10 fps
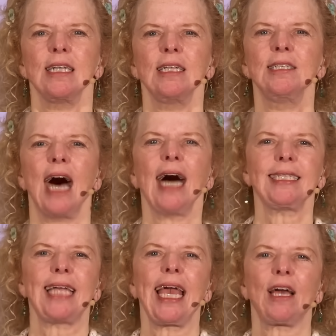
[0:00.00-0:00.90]

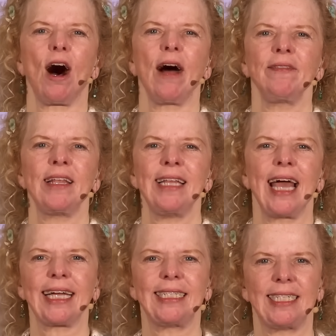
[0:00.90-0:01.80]
not take on the
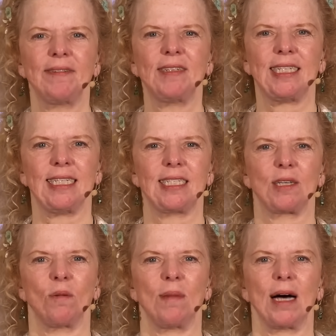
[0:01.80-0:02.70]
negativity
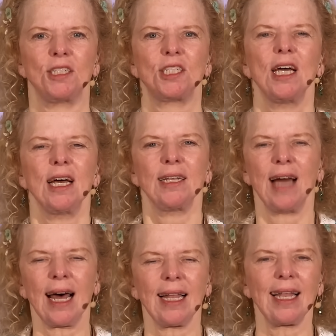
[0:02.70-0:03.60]
so much,
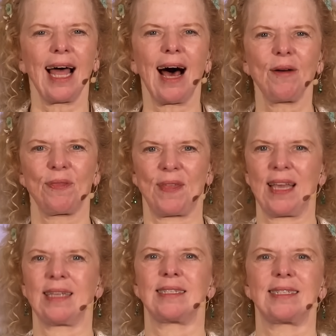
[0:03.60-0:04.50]
not allow
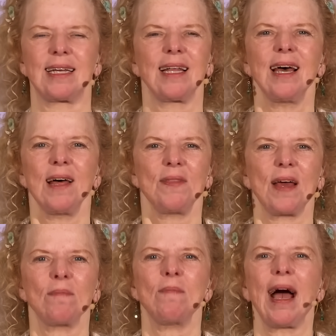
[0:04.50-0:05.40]
things that
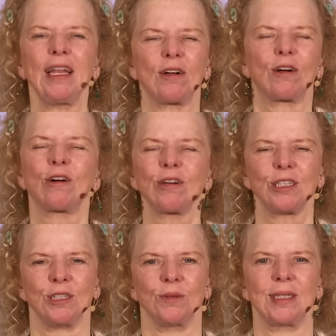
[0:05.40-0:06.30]
might hurt
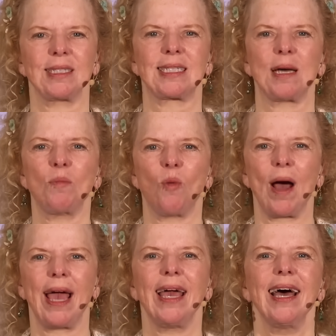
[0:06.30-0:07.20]
you in some
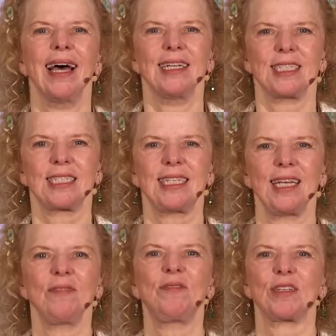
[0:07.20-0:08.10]
way just
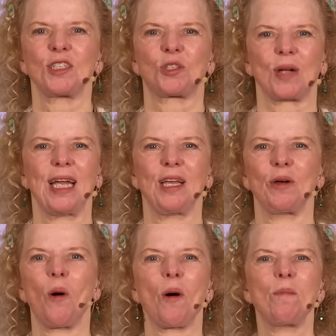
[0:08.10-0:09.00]
infiltrate
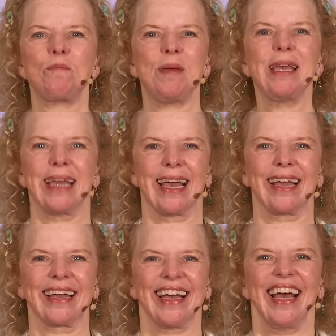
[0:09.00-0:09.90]
your
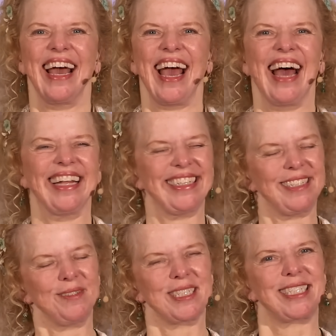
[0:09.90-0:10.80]
being, and
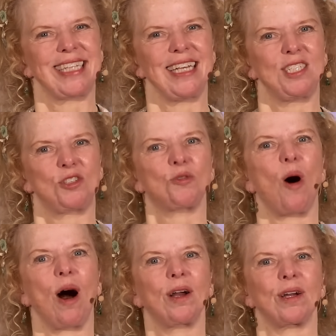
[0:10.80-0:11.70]
you just stay
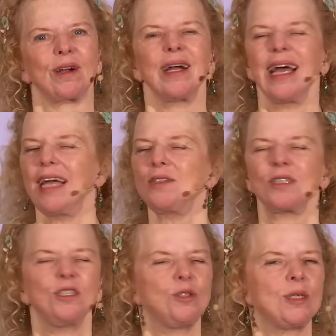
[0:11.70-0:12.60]
stronger, and you
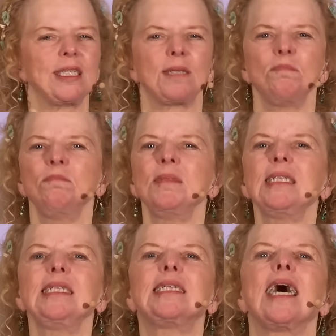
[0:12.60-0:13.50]
can do it as
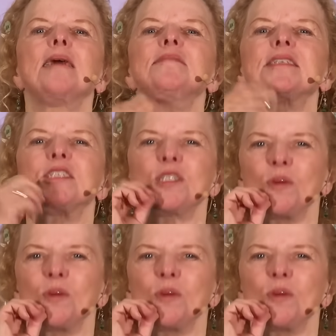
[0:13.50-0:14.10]
many times as